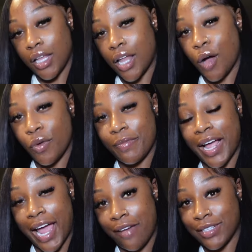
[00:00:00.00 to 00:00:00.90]
Along with my
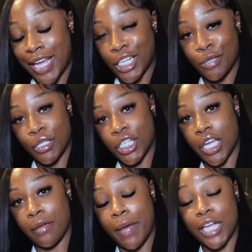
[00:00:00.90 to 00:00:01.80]
cavitation
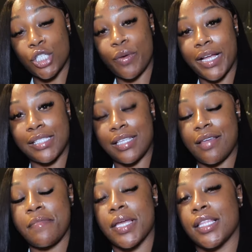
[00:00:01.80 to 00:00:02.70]
machine, Mychway
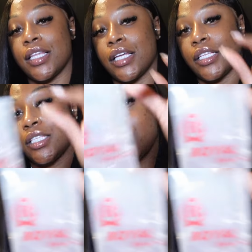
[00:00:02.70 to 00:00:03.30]
sent me this